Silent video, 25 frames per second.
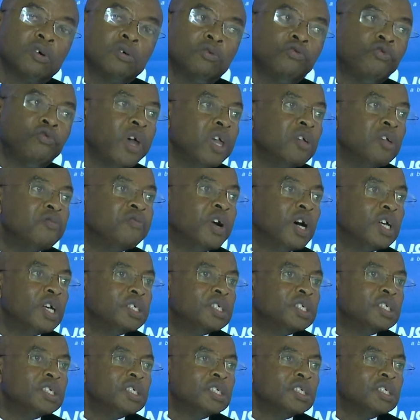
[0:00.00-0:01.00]
Drivers
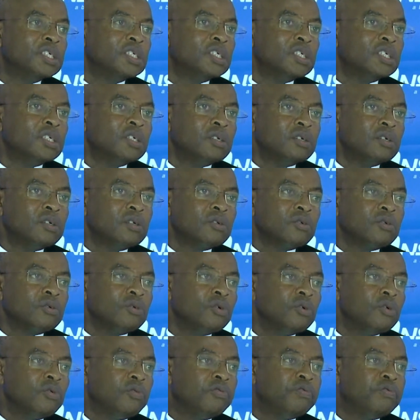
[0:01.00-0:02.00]

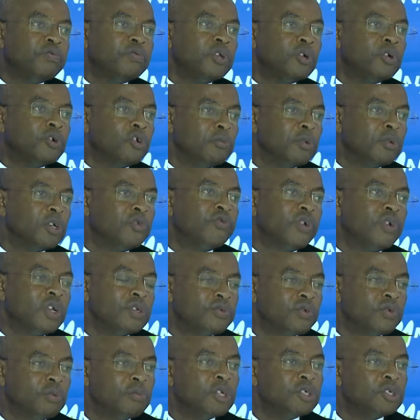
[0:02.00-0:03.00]
of Economic
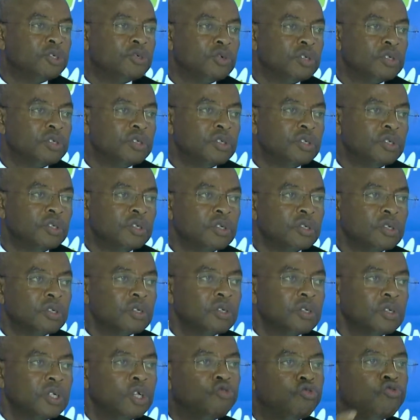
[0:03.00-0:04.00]
Transformation,
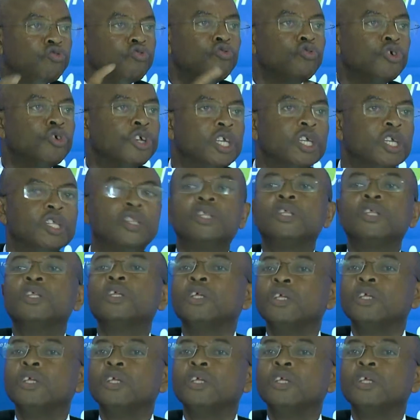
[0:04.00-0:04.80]
a toolkit